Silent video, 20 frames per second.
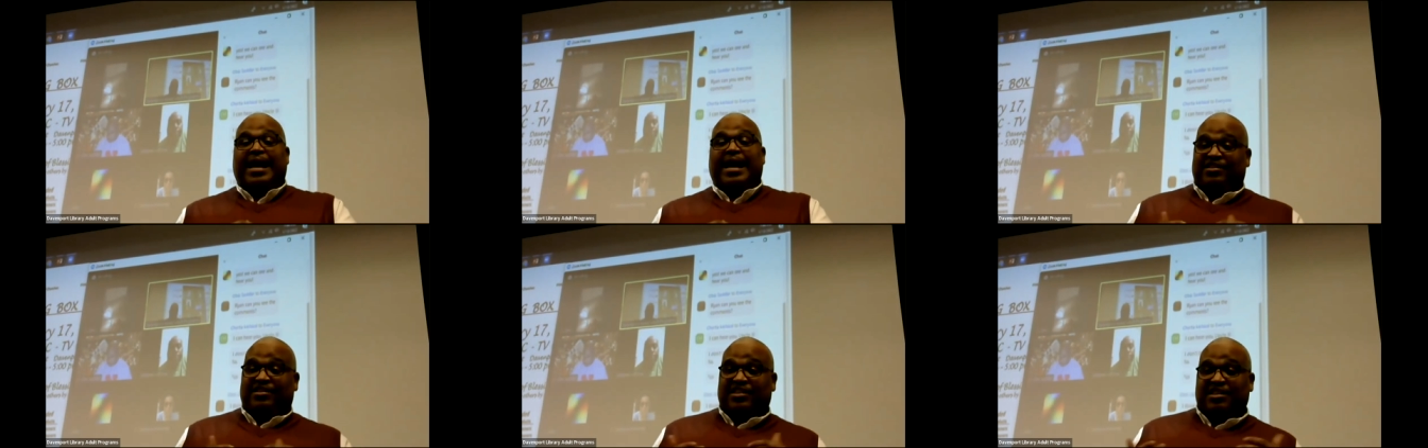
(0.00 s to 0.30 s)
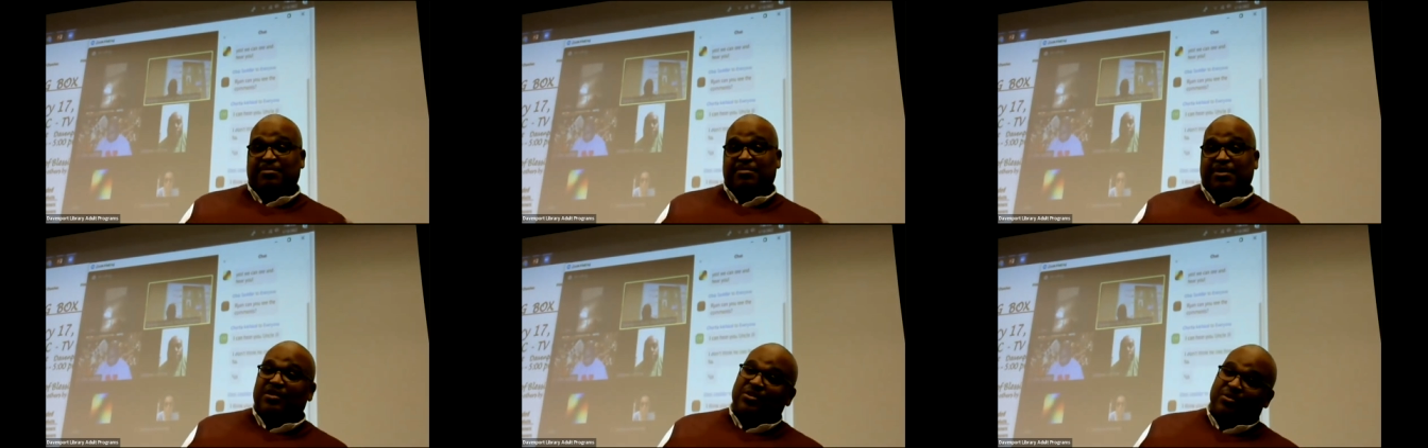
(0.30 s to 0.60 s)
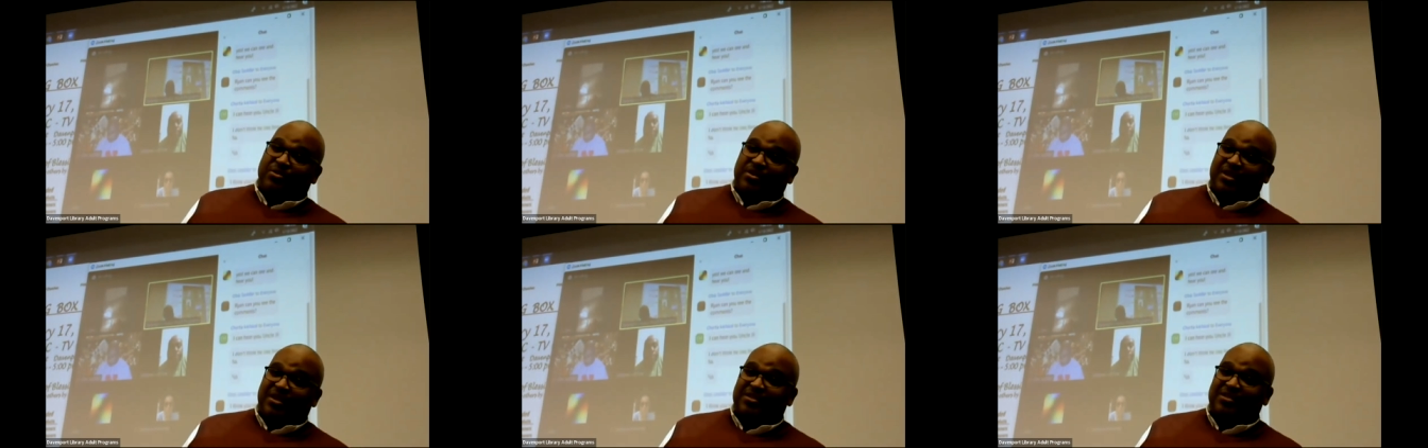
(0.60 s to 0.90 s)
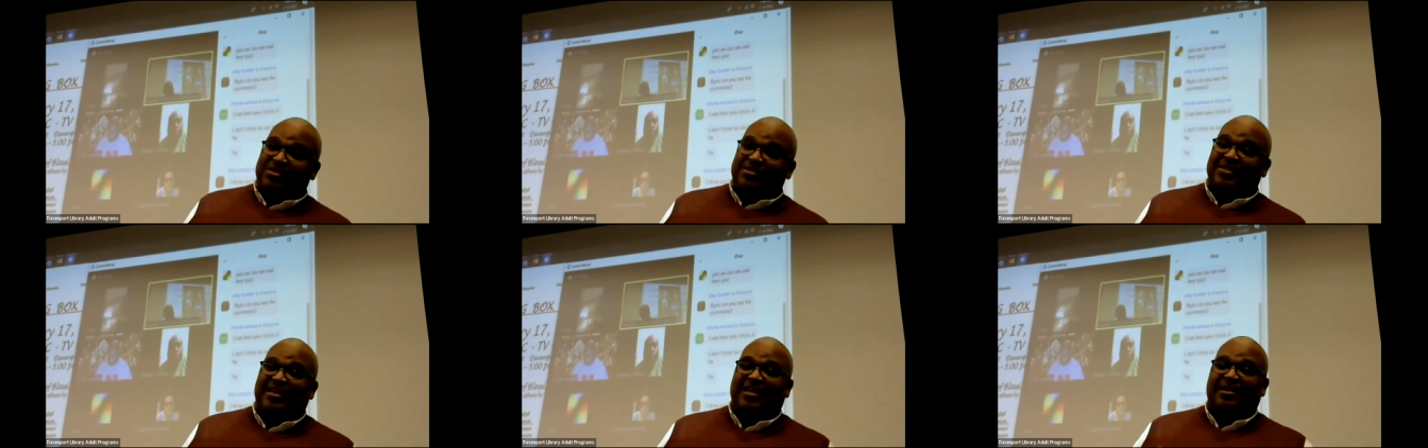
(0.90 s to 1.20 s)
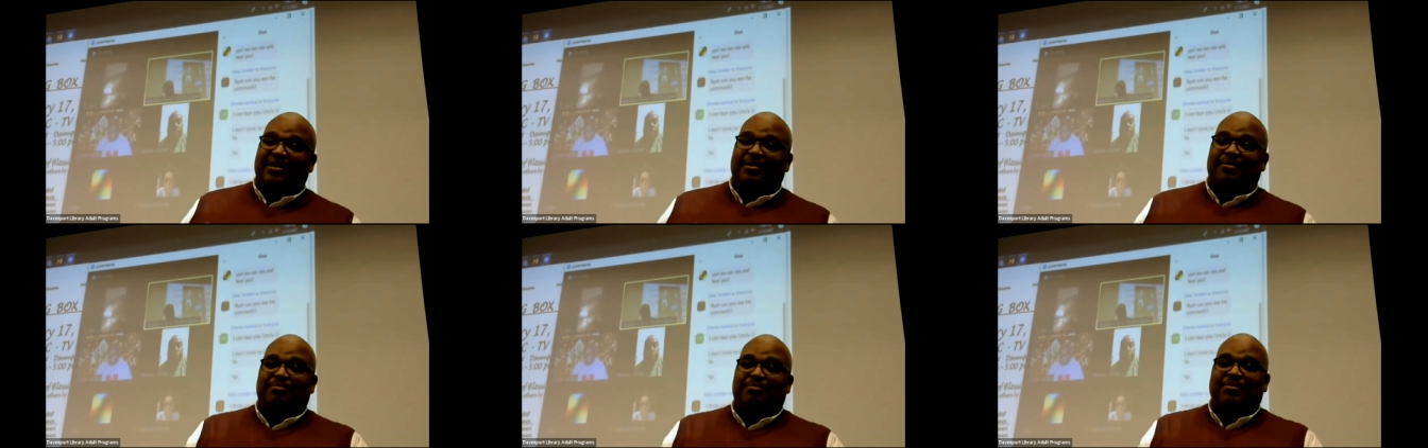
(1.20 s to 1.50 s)
asking me to do this
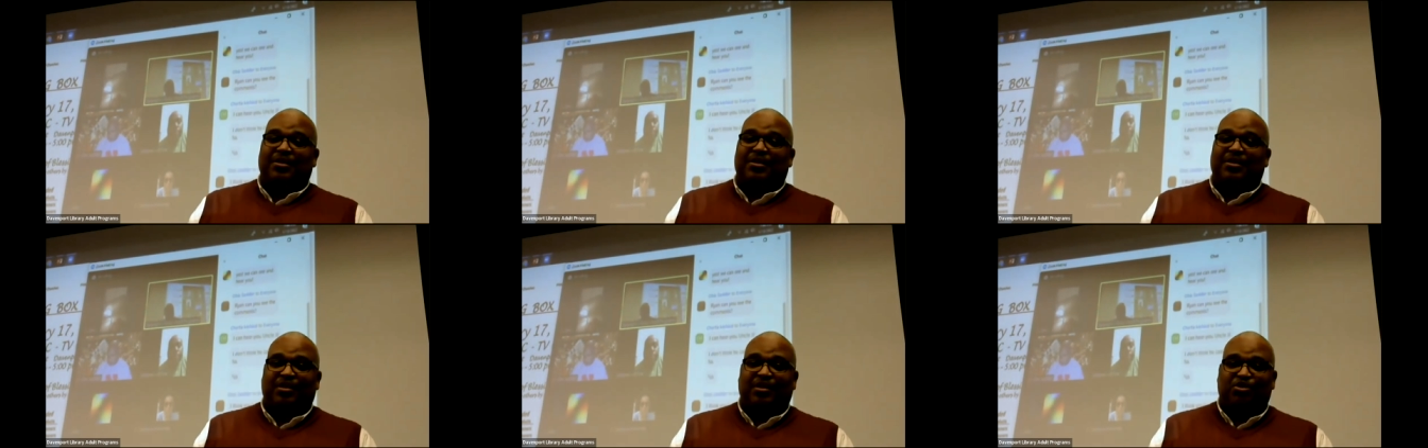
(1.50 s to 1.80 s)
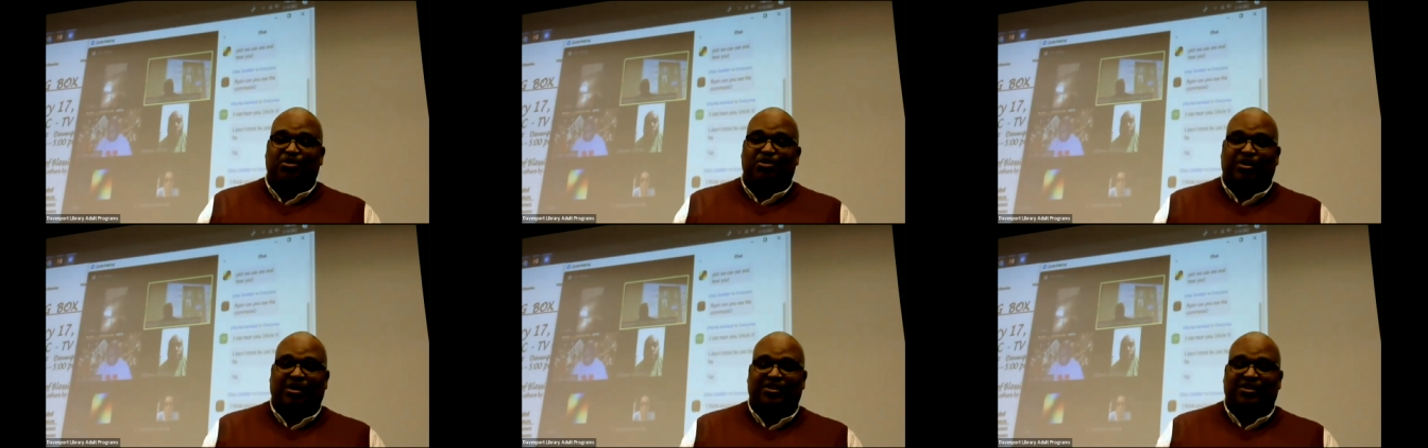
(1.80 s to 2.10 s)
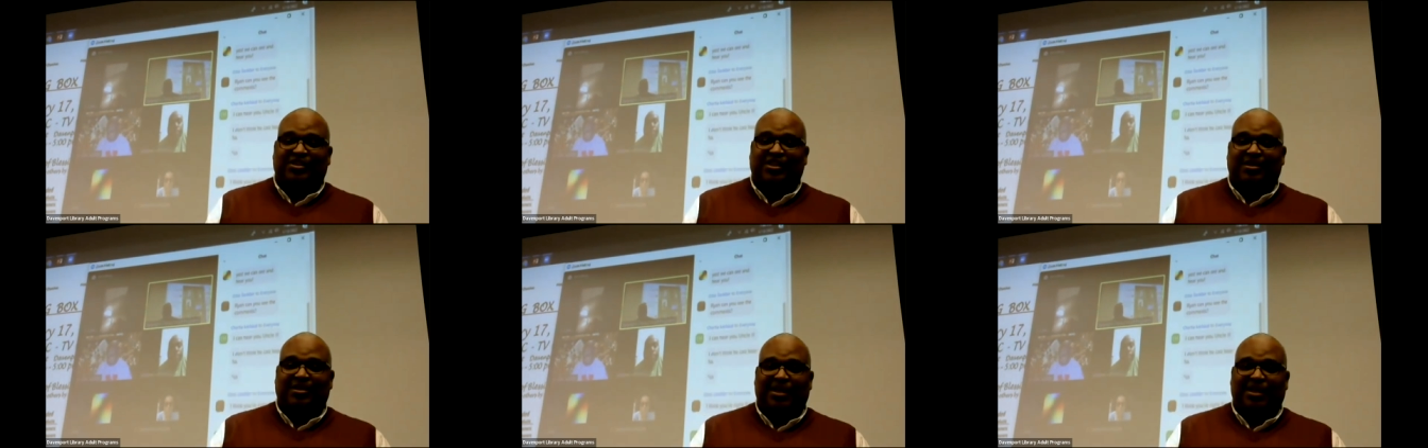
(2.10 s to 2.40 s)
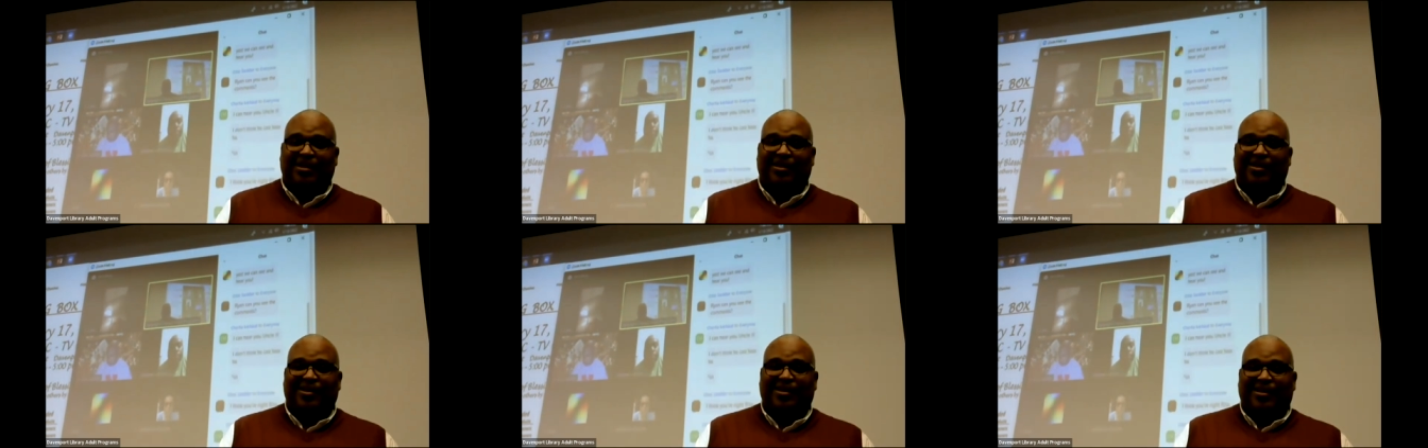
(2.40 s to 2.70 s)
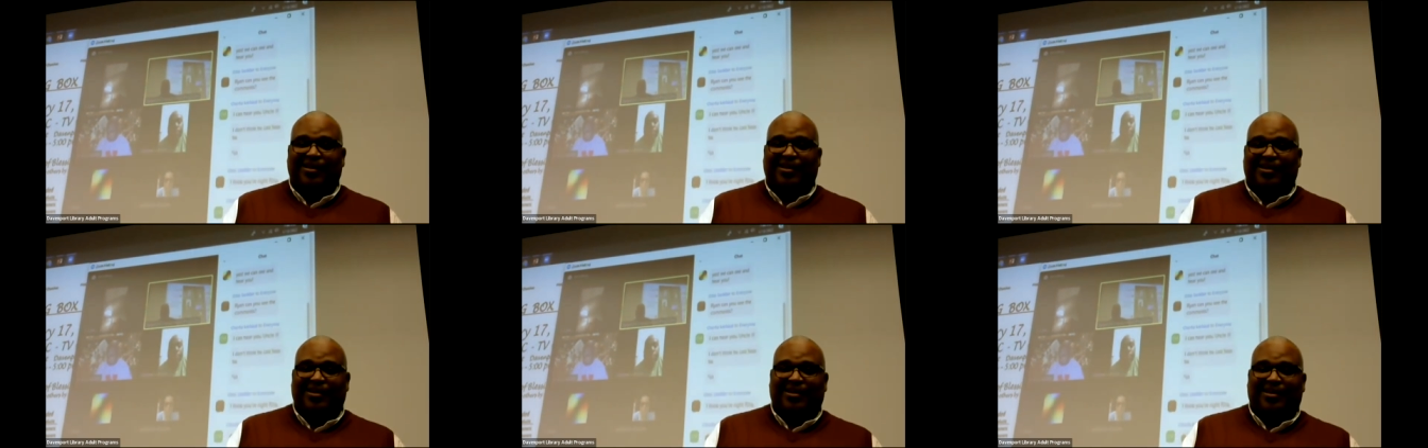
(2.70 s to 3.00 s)
and trusting me
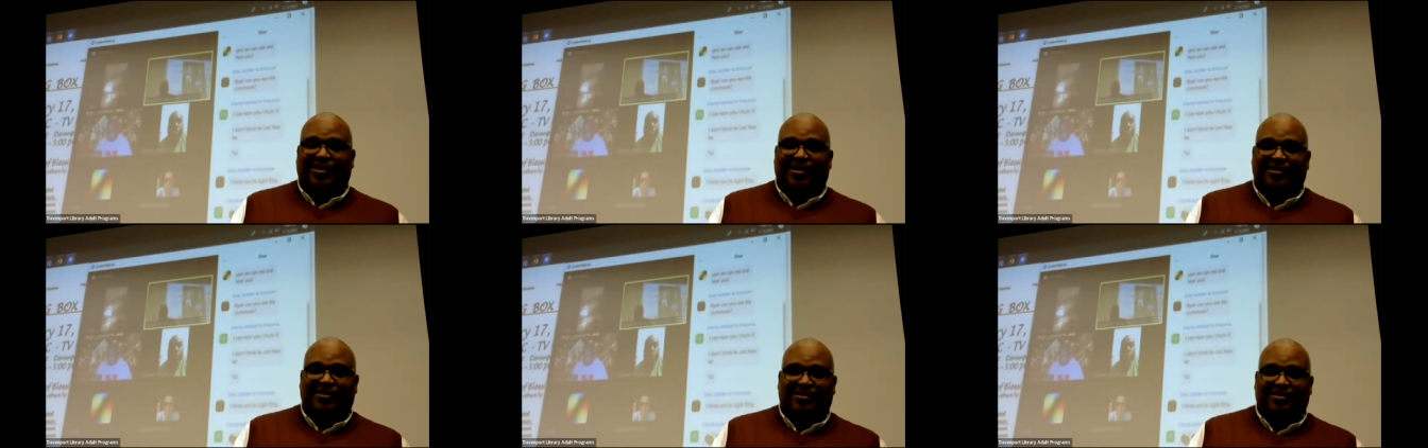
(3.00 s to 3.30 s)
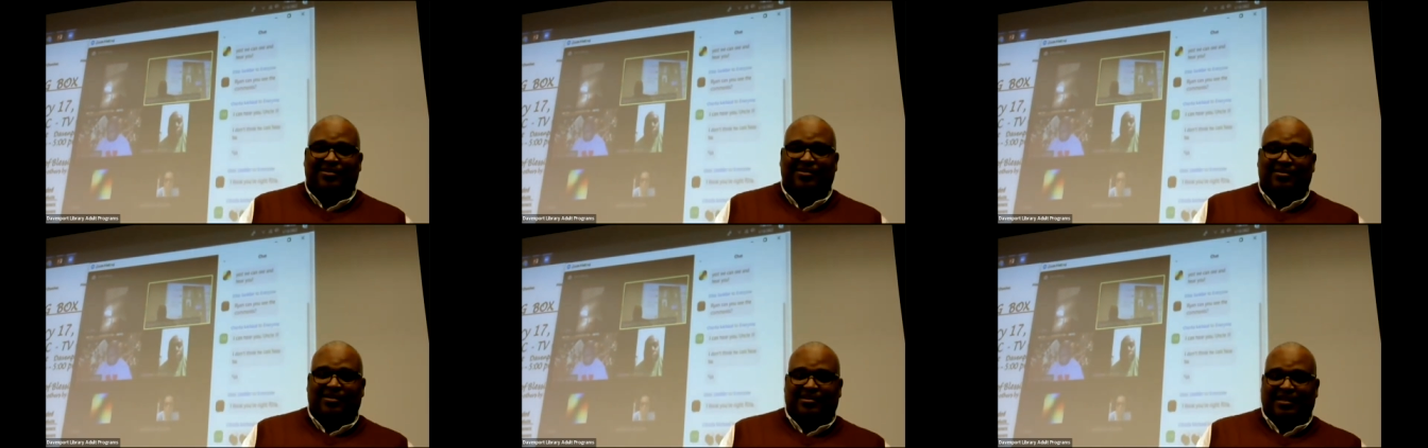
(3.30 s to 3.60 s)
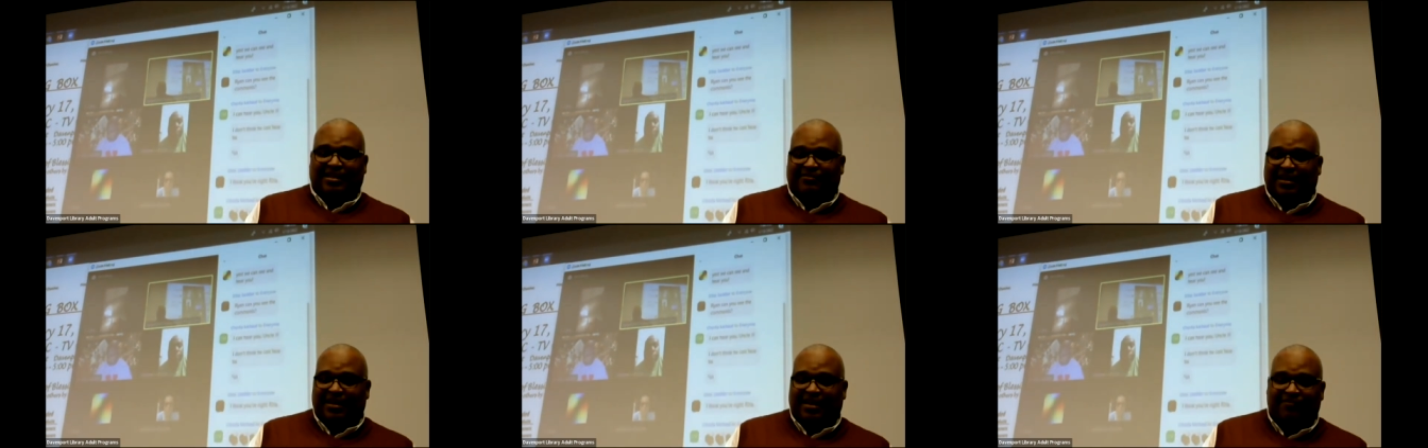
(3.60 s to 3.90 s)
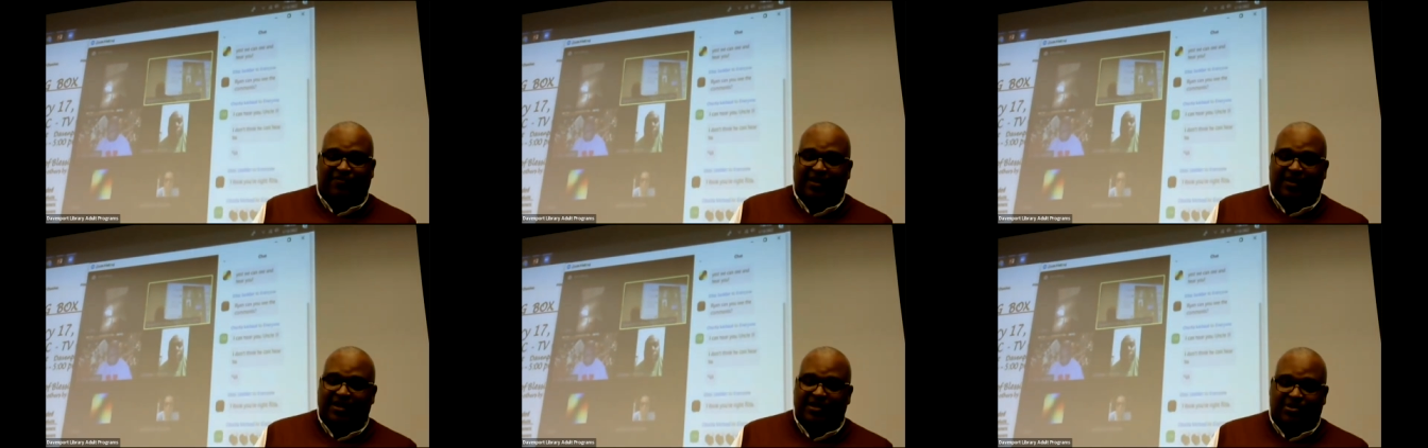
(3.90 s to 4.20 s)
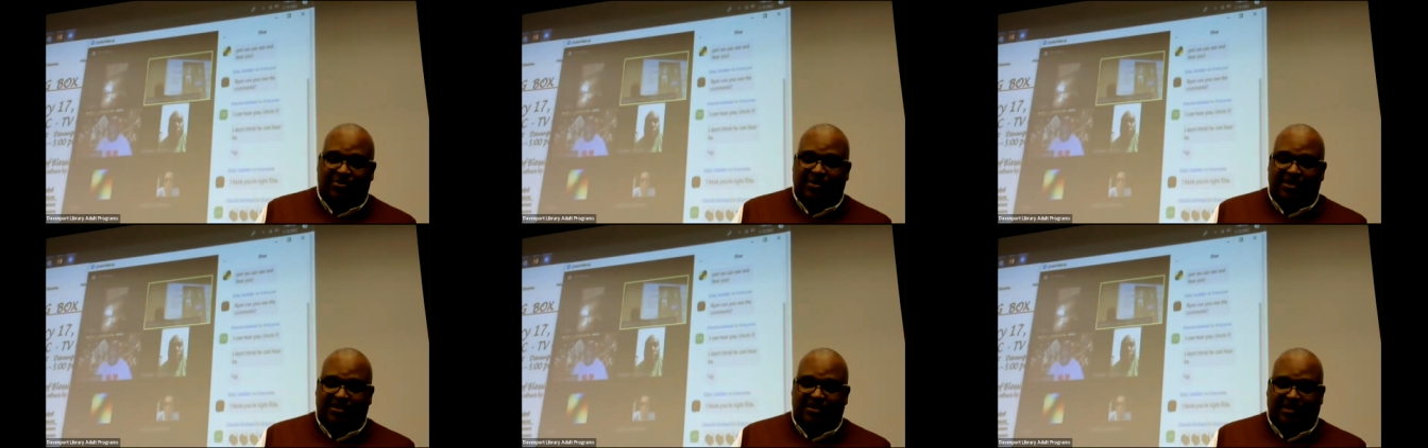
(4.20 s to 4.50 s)
to do this. I've had
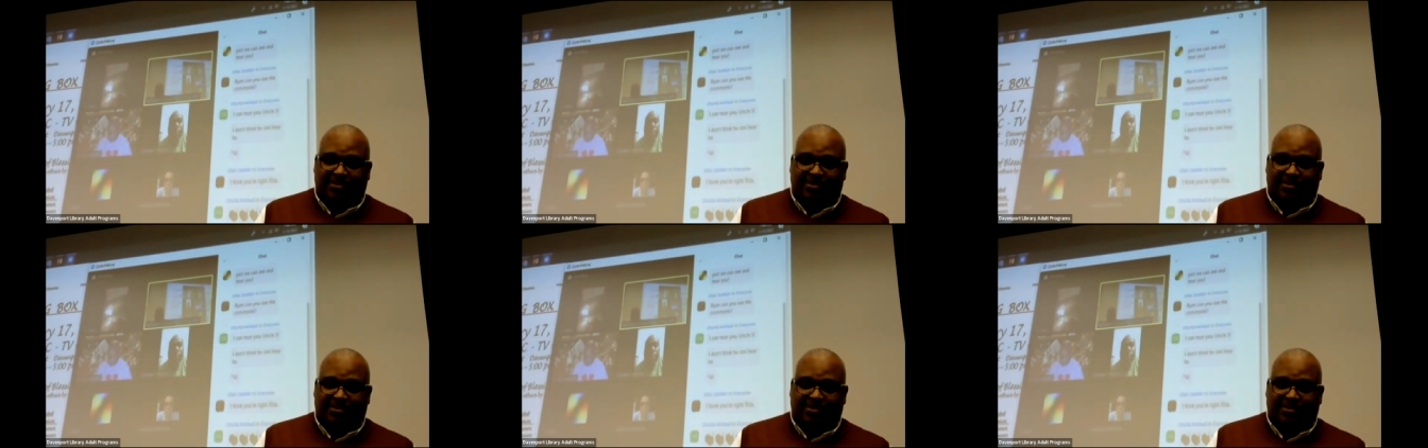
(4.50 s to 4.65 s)
fun doing